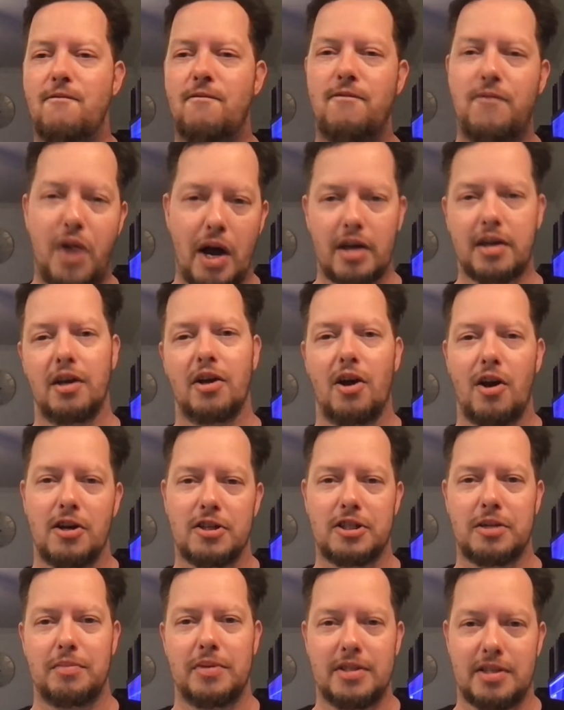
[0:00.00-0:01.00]
fucking
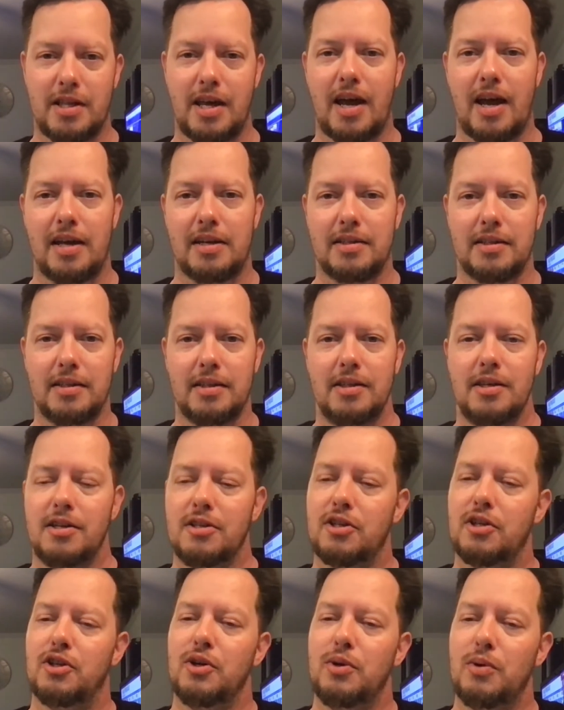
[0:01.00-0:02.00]
awesome is that?
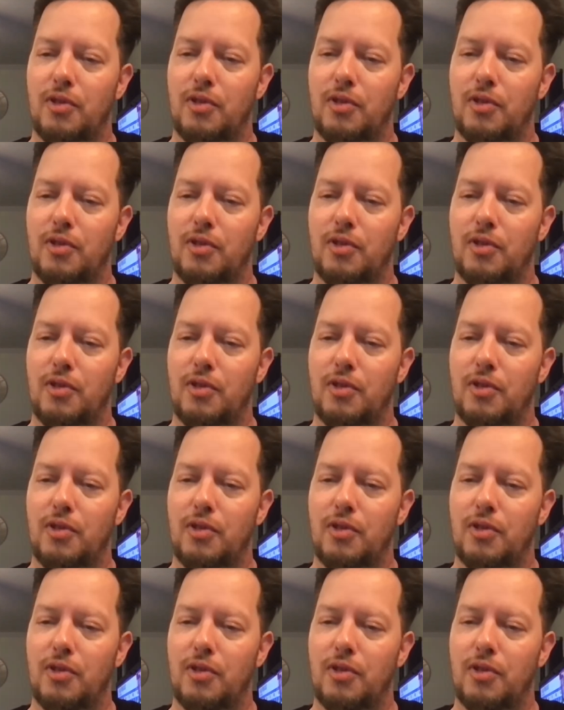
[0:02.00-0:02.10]
To do